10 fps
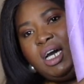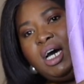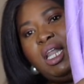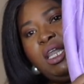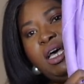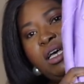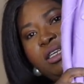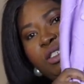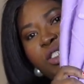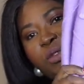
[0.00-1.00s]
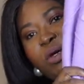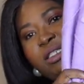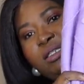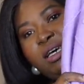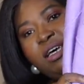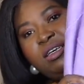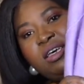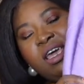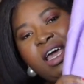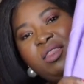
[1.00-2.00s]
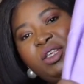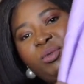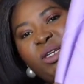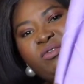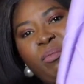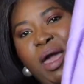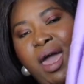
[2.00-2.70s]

color sweater and this one is from